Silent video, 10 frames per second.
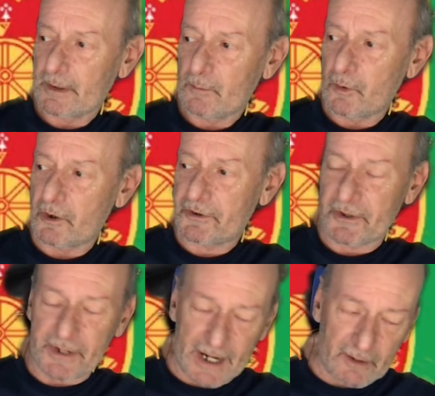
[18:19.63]
Were
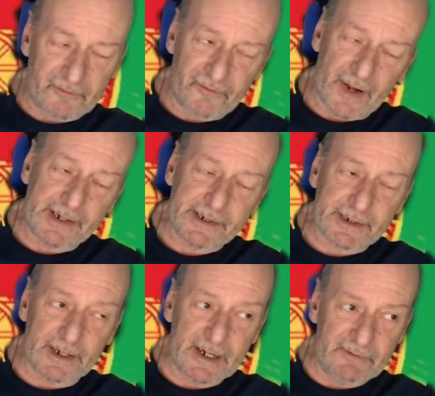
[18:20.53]
to now face
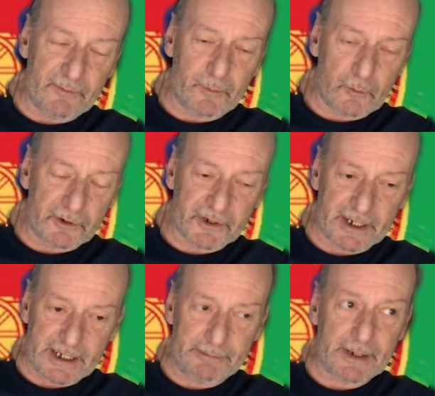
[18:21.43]
a Liverpool
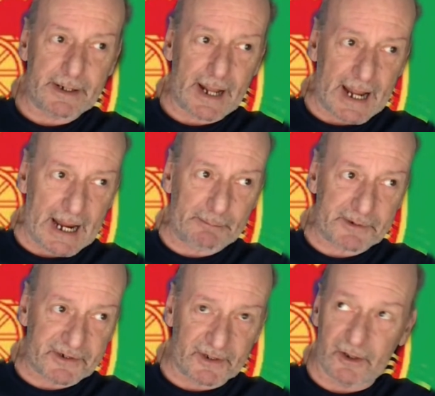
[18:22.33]
team in
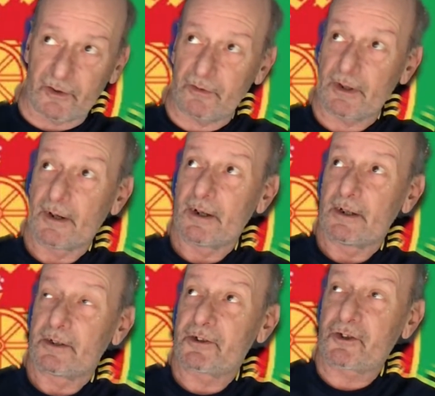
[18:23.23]
absolute
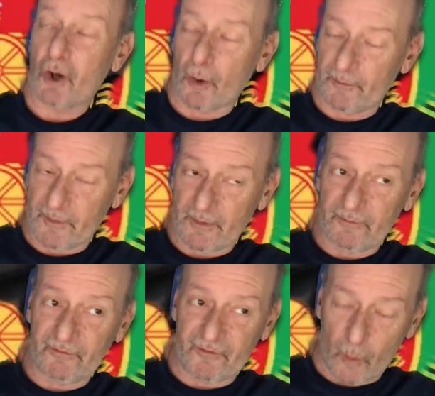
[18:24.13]
top
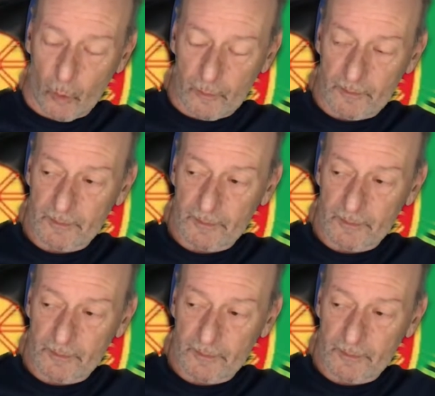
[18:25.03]
form.